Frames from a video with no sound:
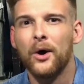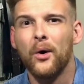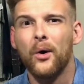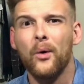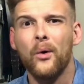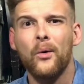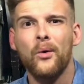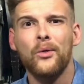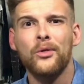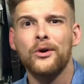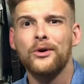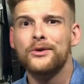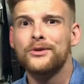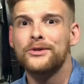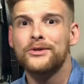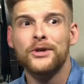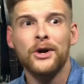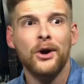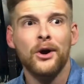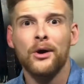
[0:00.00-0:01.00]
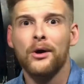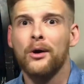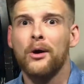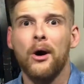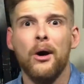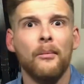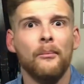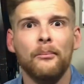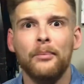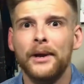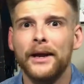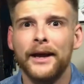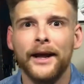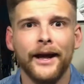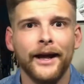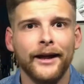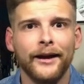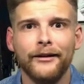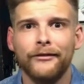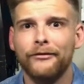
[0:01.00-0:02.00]
All those
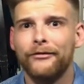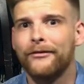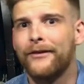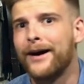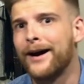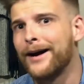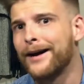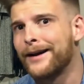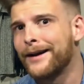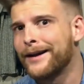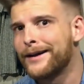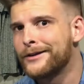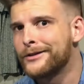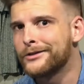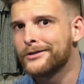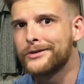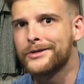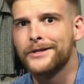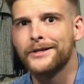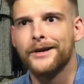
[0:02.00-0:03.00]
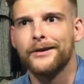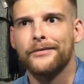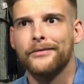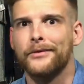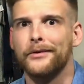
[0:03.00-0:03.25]
complicated financial stuff,